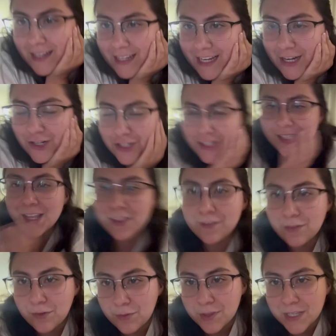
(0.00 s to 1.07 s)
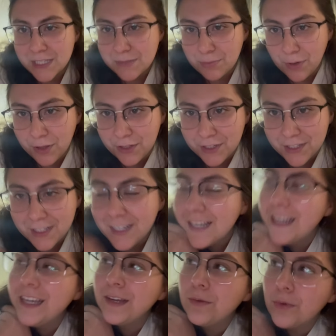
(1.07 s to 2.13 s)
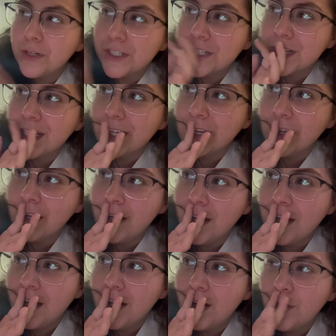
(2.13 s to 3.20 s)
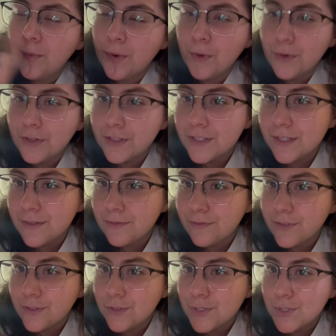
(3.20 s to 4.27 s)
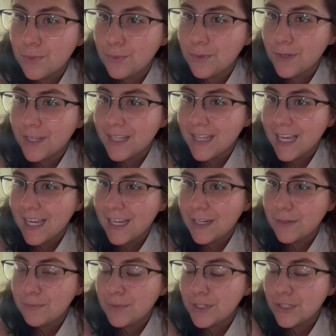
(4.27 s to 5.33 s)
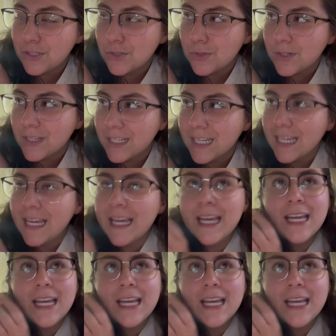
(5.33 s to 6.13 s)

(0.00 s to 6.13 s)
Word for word: Carriage is on the phone with his brother. We're just gonna ordered some food, so we'll get that here pretty shortly.